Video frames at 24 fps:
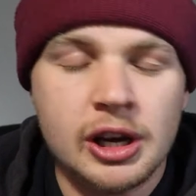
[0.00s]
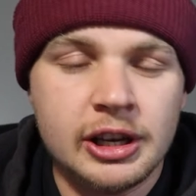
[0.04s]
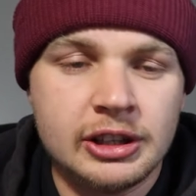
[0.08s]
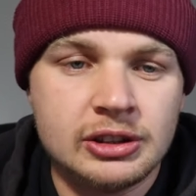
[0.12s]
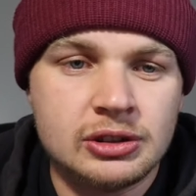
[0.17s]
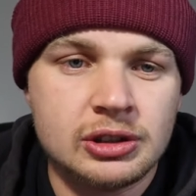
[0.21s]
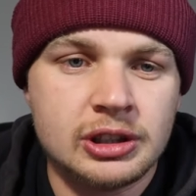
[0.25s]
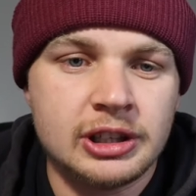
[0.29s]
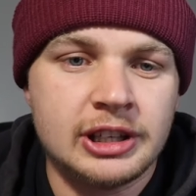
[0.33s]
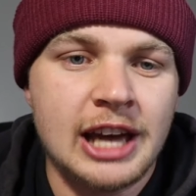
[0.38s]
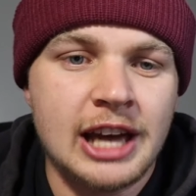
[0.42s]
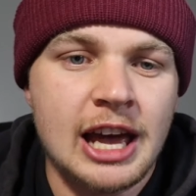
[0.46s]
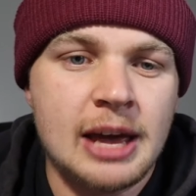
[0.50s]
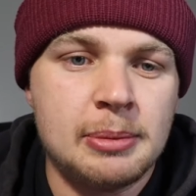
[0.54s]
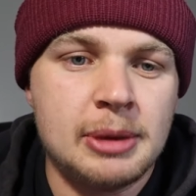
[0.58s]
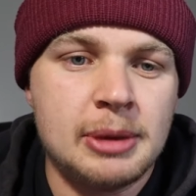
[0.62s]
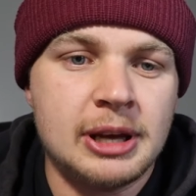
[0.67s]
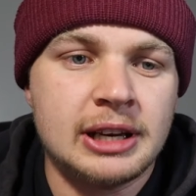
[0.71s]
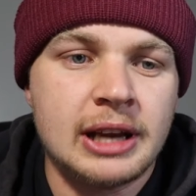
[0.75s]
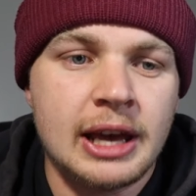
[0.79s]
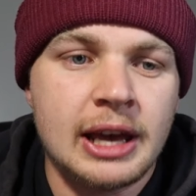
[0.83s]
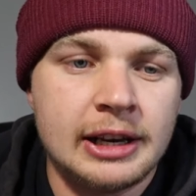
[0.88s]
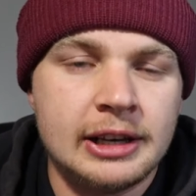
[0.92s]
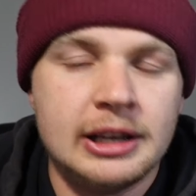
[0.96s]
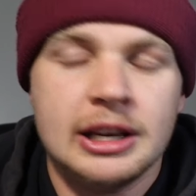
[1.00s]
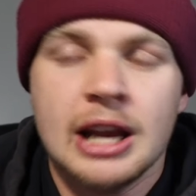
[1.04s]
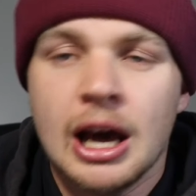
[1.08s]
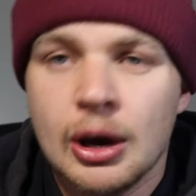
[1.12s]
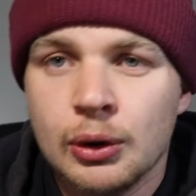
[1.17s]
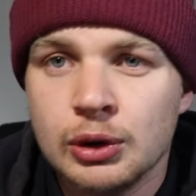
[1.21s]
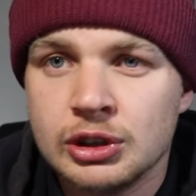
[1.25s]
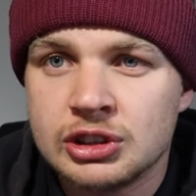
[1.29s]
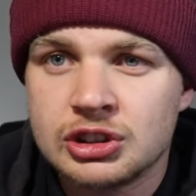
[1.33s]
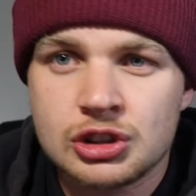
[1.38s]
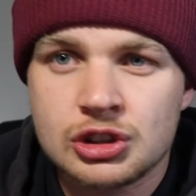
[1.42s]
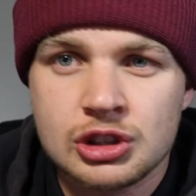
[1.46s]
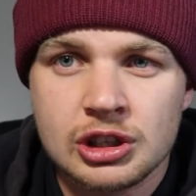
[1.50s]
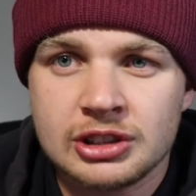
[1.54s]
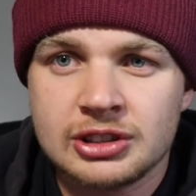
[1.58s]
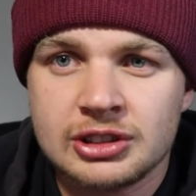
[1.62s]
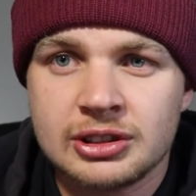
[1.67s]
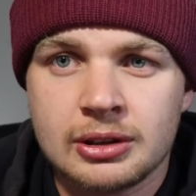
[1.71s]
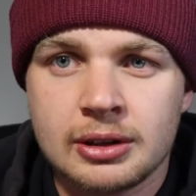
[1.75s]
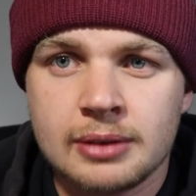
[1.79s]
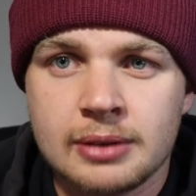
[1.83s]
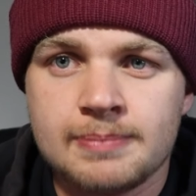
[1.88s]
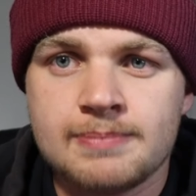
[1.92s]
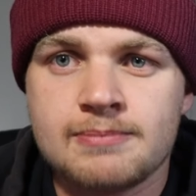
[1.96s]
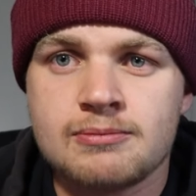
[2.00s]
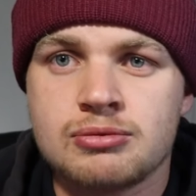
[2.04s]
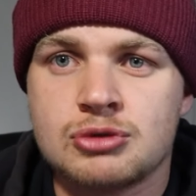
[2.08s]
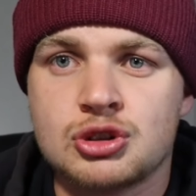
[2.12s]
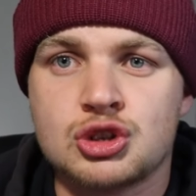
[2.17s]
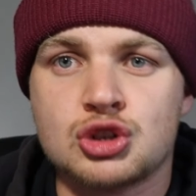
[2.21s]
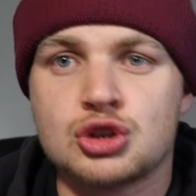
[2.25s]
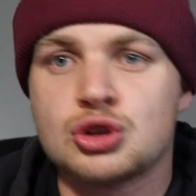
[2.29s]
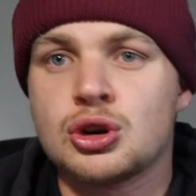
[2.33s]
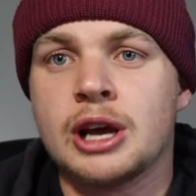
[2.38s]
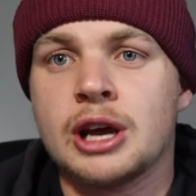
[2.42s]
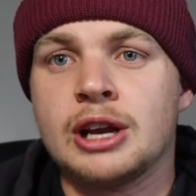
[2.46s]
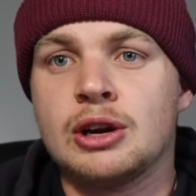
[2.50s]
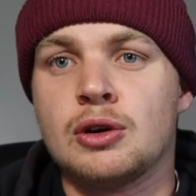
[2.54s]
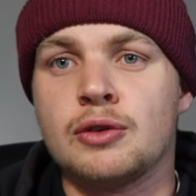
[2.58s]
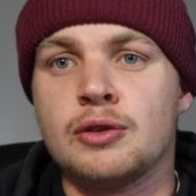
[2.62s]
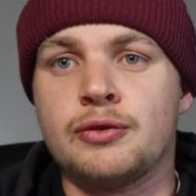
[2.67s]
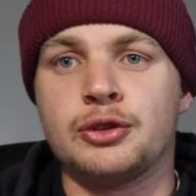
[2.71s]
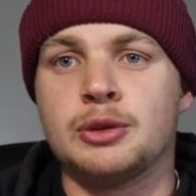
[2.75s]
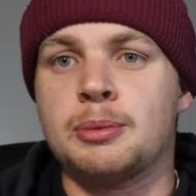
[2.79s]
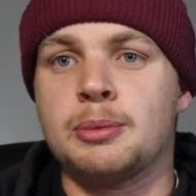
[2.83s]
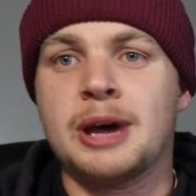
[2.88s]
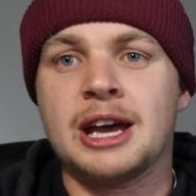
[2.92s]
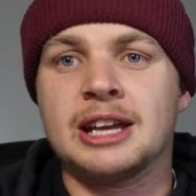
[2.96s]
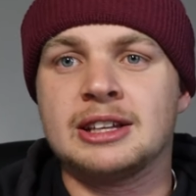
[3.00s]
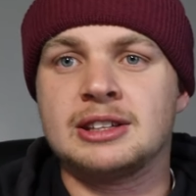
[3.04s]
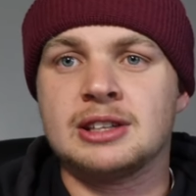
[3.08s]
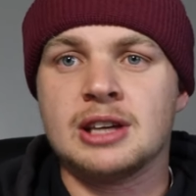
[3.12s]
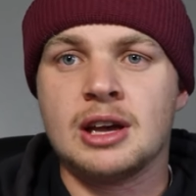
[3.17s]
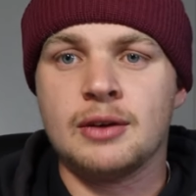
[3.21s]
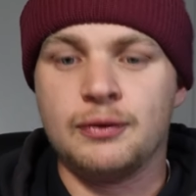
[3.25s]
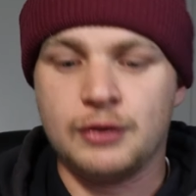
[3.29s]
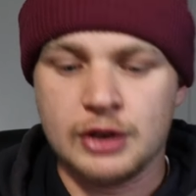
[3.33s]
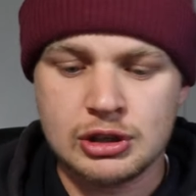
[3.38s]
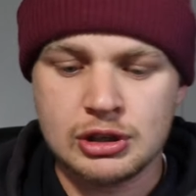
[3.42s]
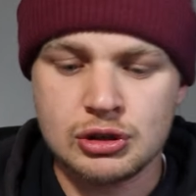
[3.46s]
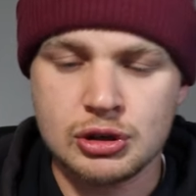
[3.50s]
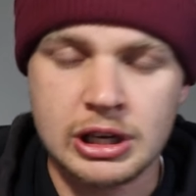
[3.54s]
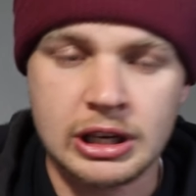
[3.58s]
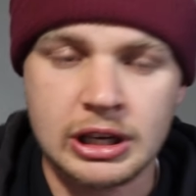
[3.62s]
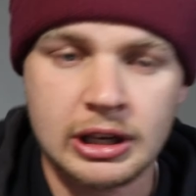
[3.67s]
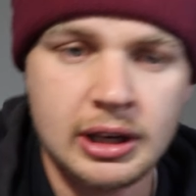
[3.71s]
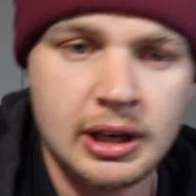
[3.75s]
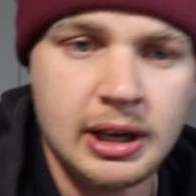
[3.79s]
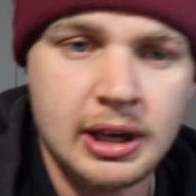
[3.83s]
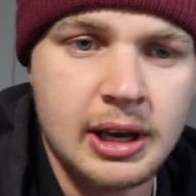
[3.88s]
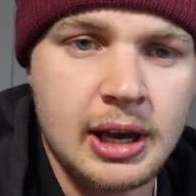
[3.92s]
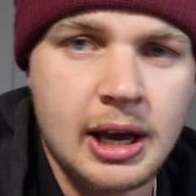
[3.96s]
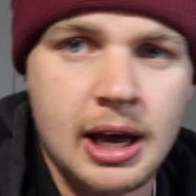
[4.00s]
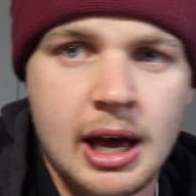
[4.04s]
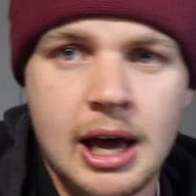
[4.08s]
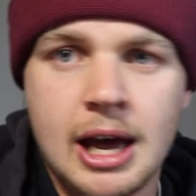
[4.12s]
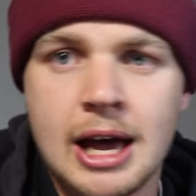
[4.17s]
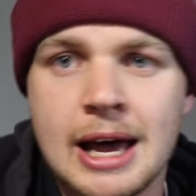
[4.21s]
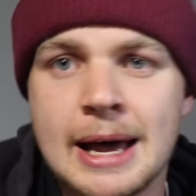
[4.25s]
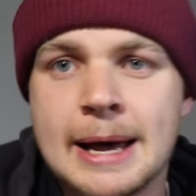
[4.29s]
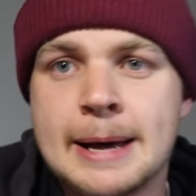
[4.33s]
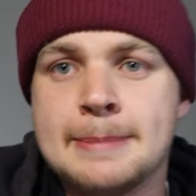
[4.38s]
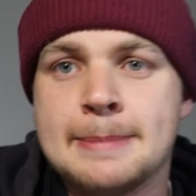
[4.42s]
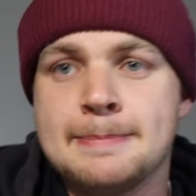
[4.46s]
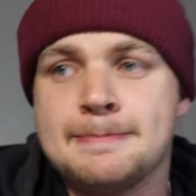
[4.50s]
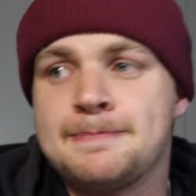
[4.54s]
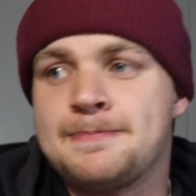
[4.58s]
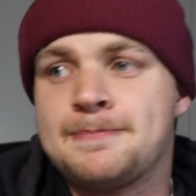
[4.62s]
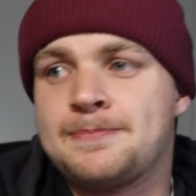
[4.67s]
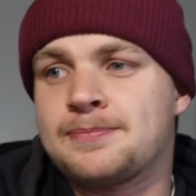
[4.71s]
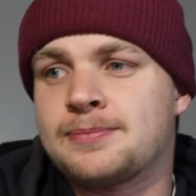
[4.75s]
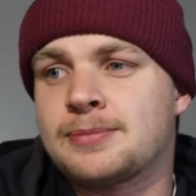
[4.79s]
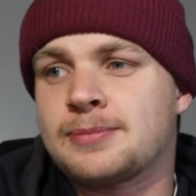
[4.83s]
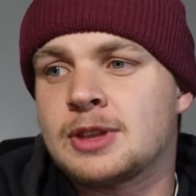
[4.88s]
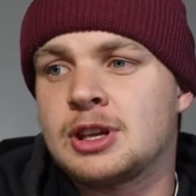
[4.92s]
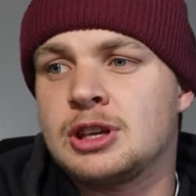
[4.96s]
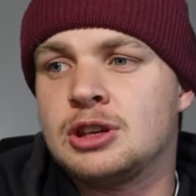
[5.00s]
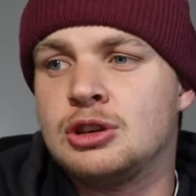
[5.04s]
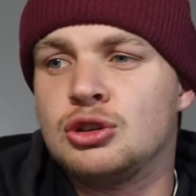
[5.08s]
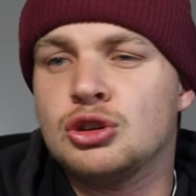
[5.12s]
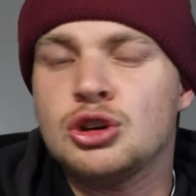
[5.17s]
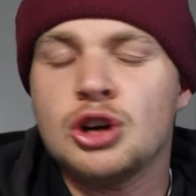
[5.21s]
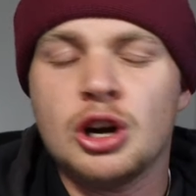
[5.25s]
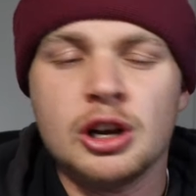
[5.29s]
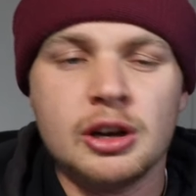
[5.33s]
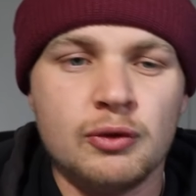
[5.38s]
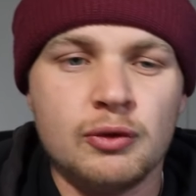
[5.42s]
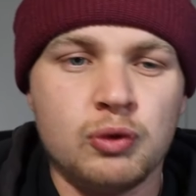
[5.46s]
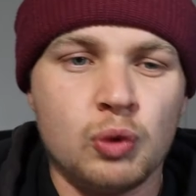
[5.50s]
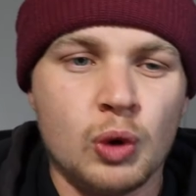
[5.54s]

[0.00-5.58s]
to go into a game and know it's just straight off the bat a victory. you